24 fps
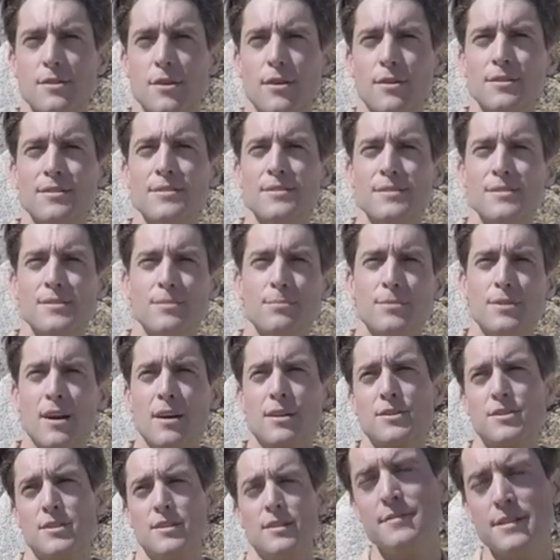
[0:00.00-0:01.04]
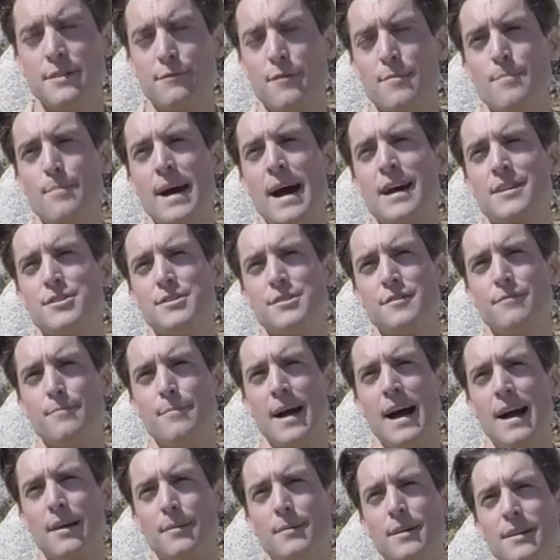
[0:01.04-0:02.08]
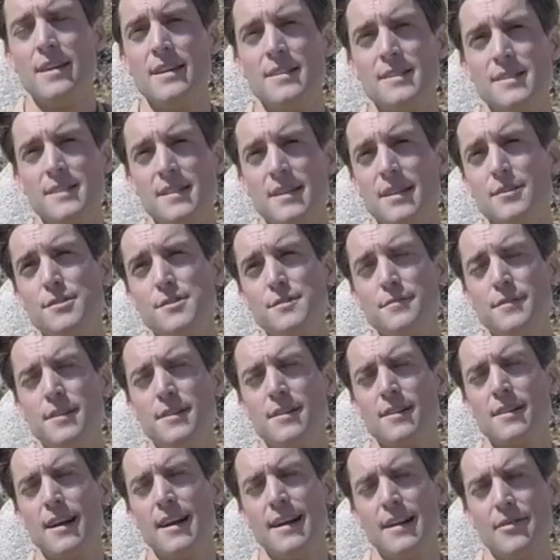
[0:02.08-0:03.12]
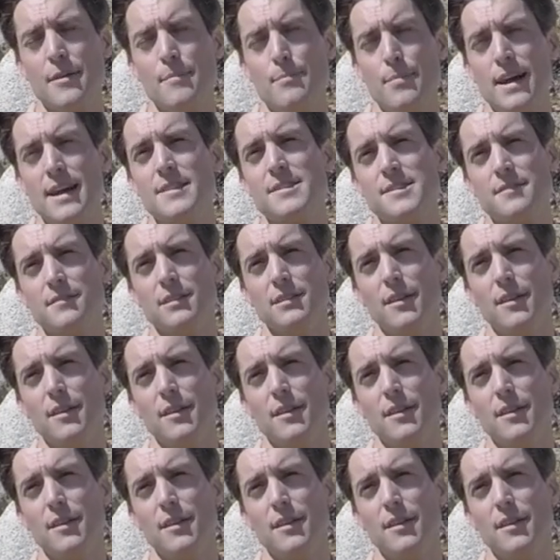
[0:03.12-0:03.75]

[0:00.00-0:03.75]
called subduction. Different batches of magma, asthenosphere, and at the base of the